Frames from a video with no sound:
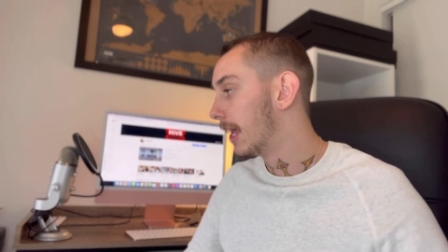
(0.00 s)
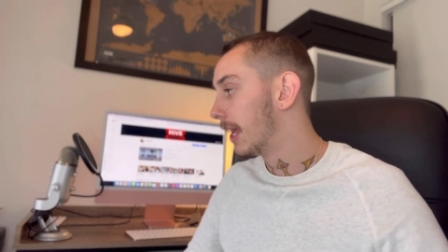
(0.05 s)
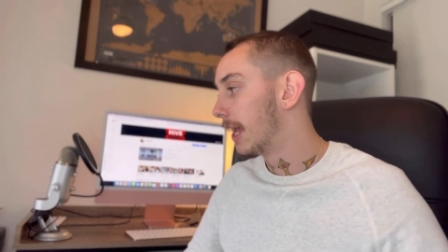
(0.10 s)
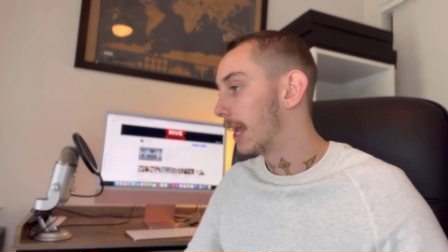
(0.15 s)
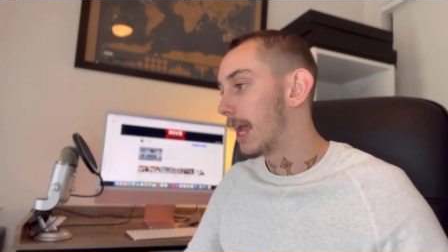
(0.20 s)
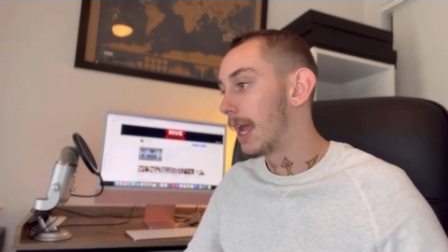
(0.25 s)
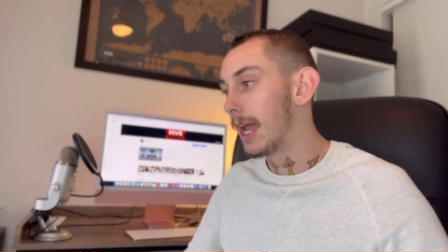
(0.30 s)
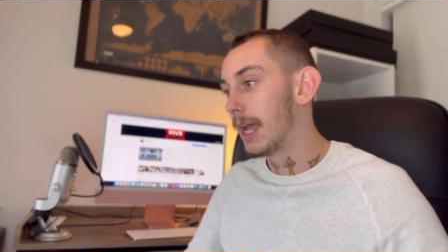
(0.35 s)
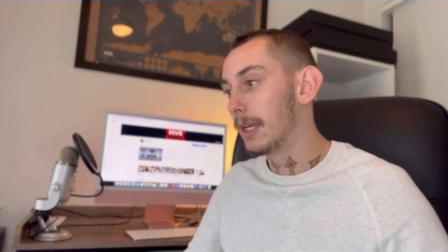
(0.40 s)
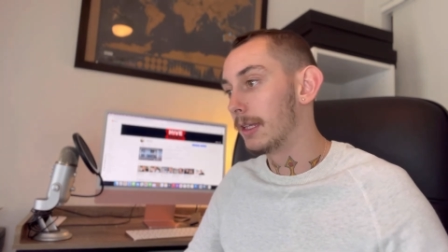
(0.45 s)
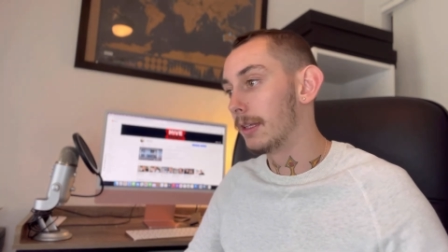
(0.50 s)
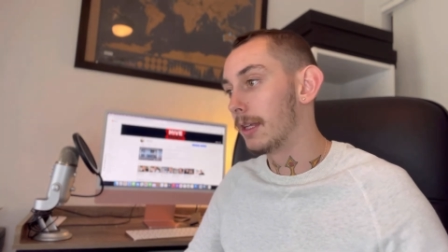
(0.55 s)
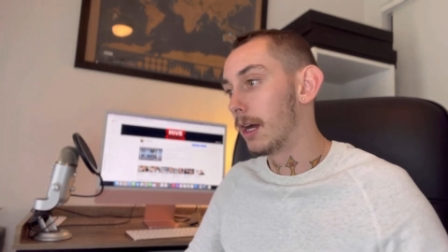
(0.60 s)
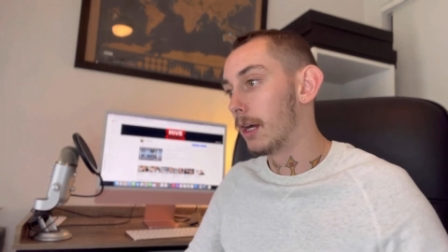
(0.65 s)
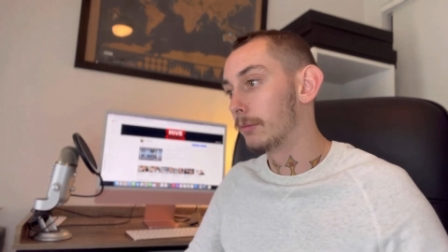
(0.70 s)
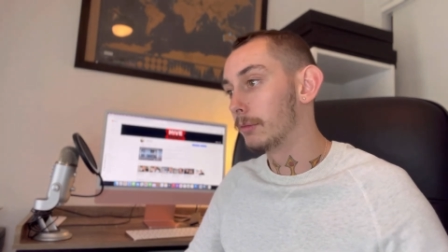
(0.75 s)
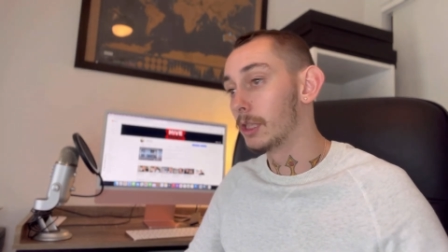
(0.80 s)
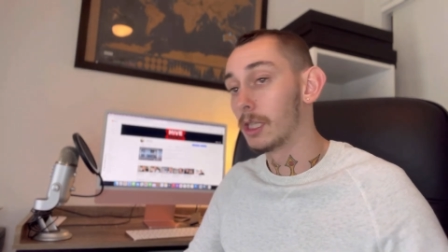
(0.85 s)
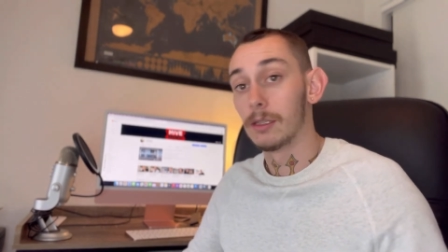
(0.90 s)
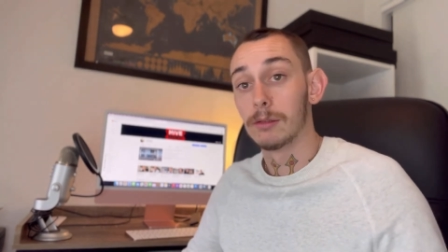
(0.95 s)
And
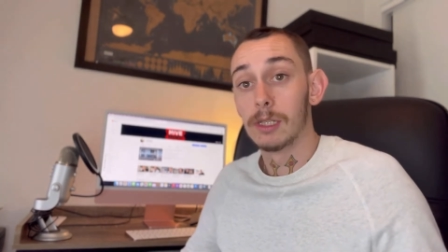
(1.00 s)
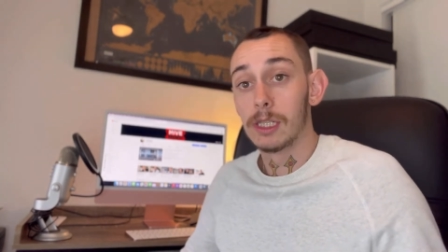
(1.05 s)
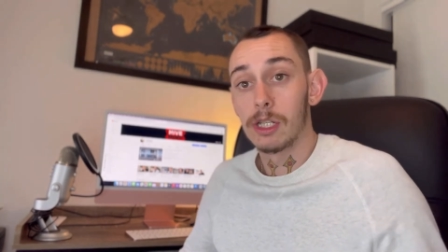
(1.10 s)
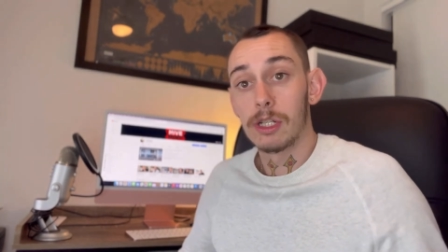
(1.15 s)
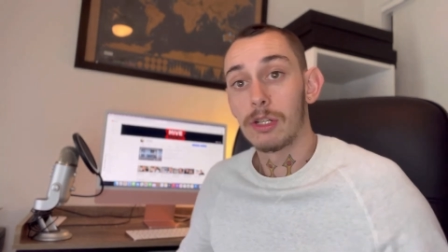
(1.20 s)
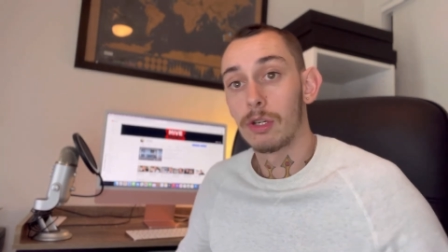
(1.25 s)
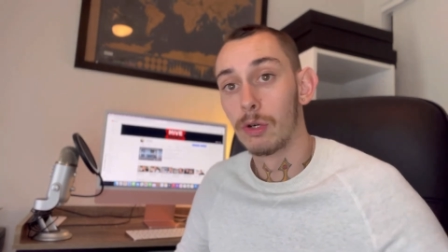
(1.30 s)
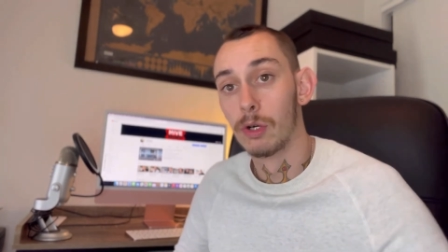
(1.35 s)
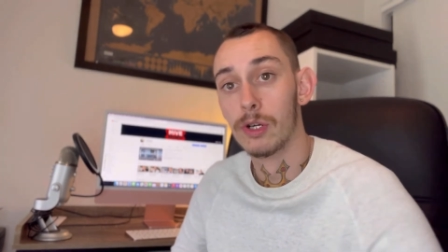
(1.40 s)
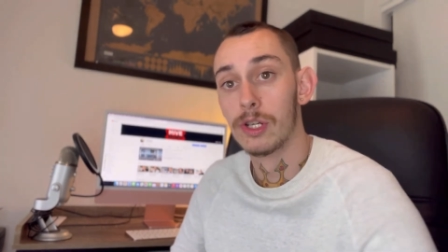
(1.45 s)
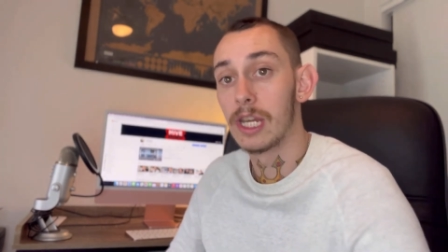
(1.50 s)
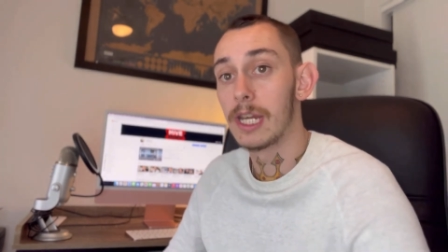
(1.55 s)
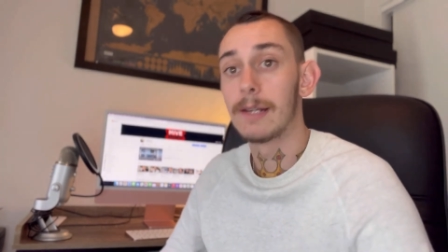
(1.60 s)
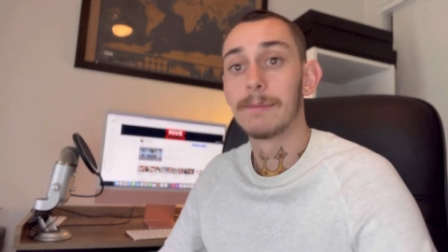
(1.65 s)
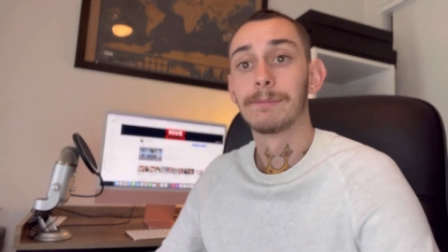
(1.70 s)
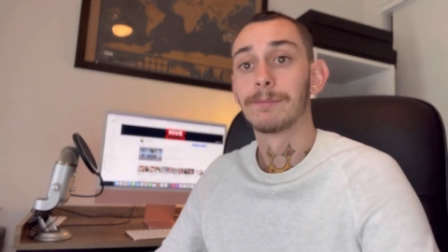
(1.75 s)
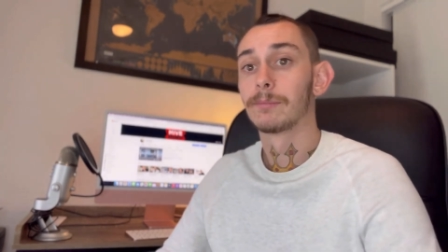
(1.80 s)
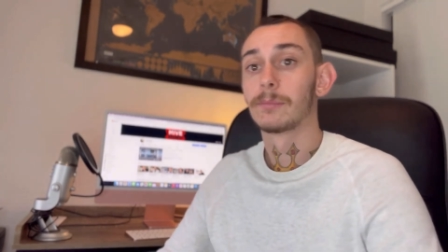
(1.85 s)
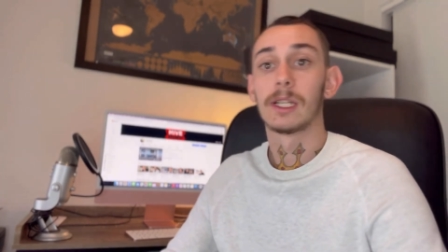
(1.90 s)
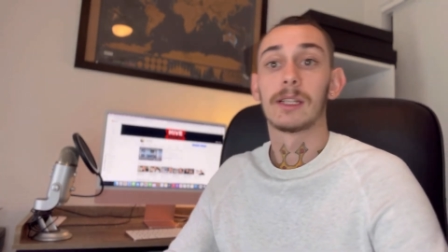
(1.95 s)
yeah, we're just cruising.
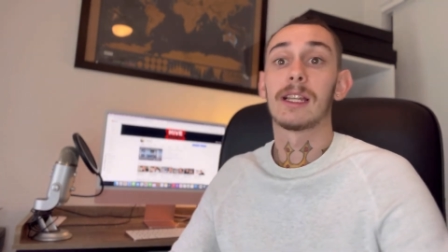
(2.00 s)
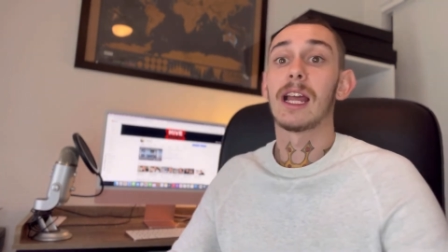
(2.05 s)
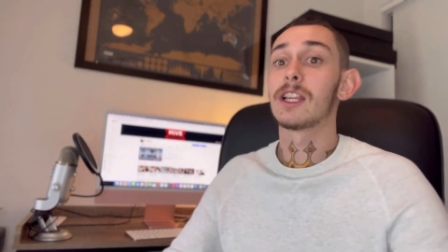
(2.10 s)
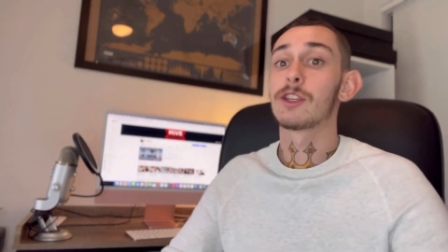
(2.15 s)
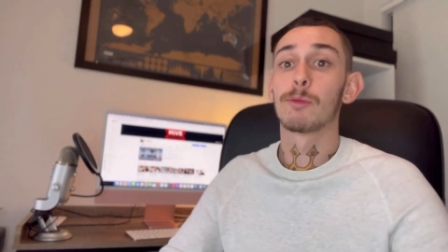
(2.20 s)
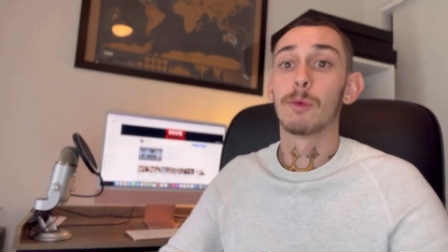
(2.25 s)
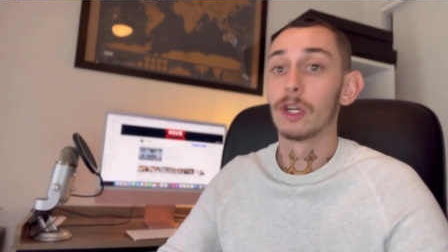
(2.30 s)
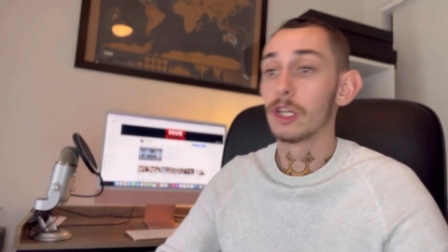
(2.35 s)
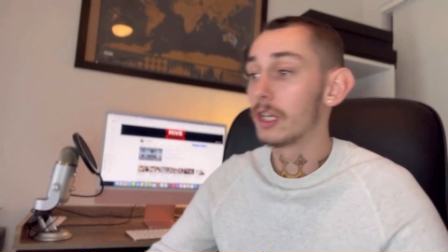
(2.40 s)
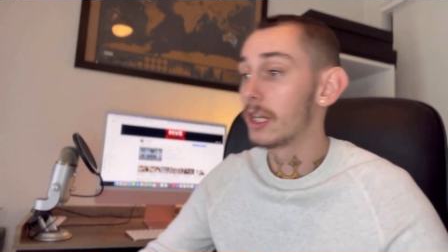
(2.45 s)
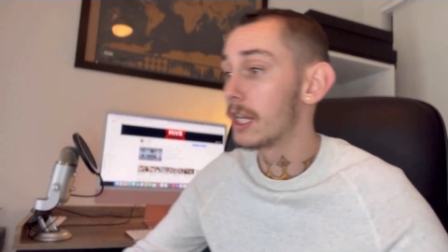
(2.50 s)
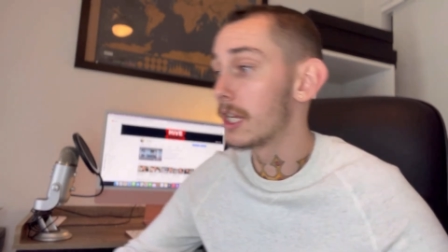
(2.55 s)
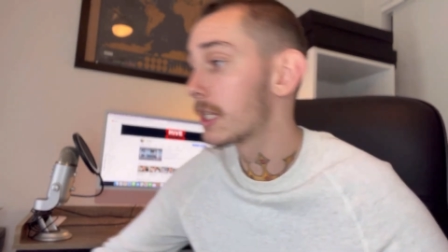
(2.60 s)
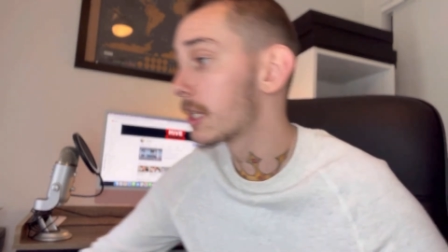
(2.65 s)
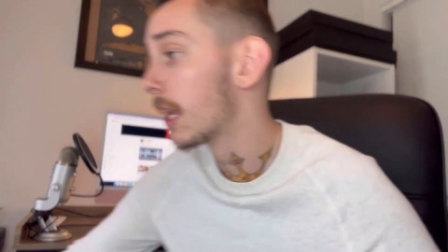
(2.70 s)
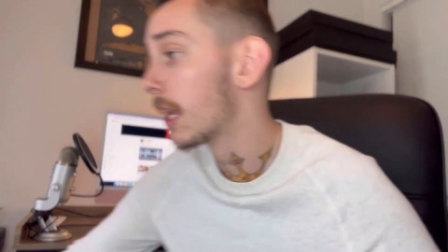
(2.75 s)
That's what it is.